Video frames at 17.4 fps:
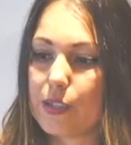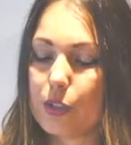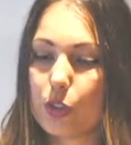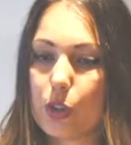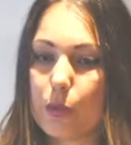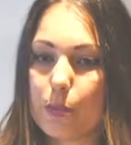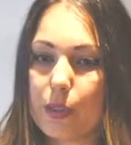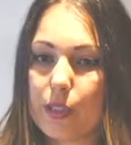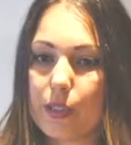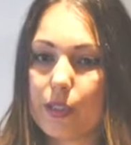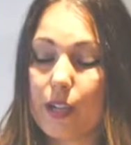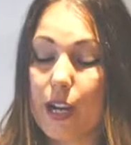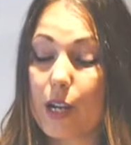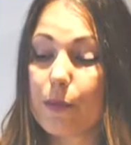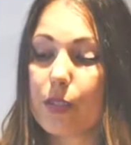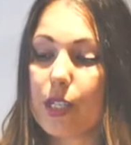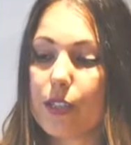isotopic
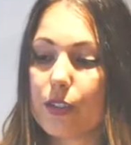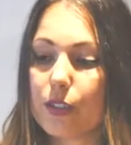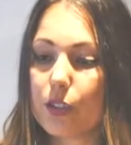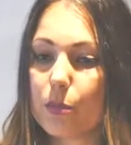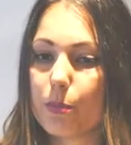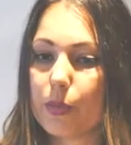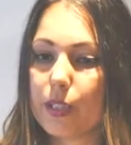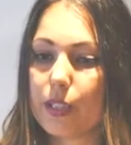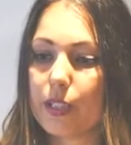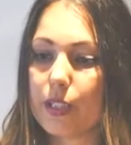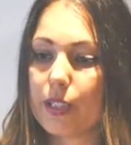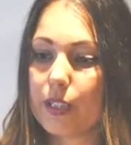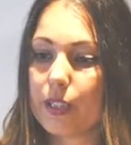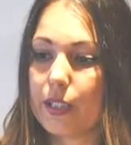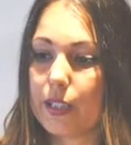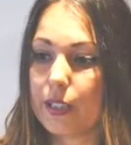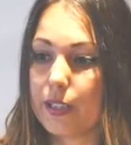carbon isotopic
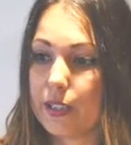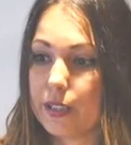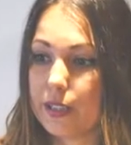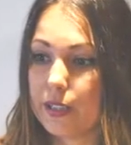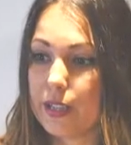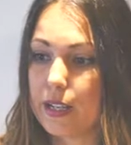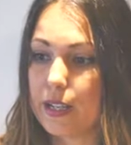uh,